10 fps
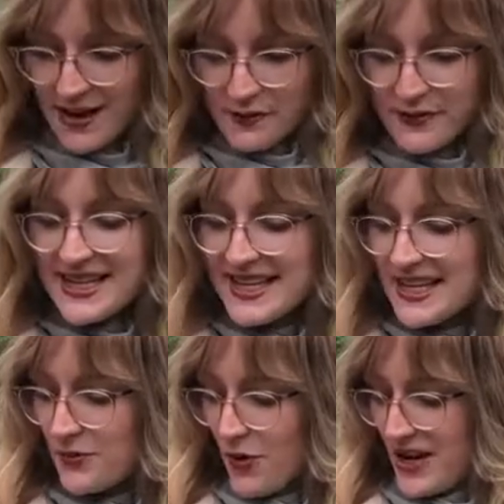I think
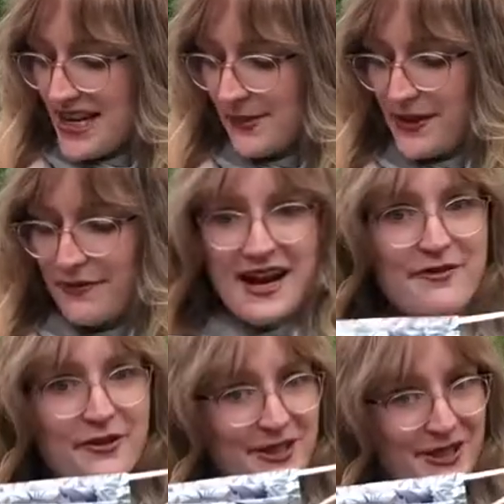this one is my
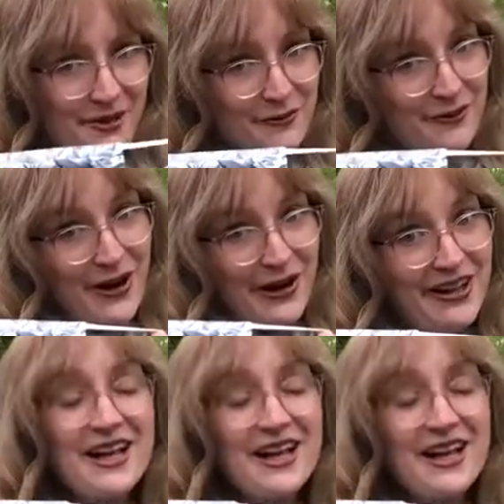favorite so far.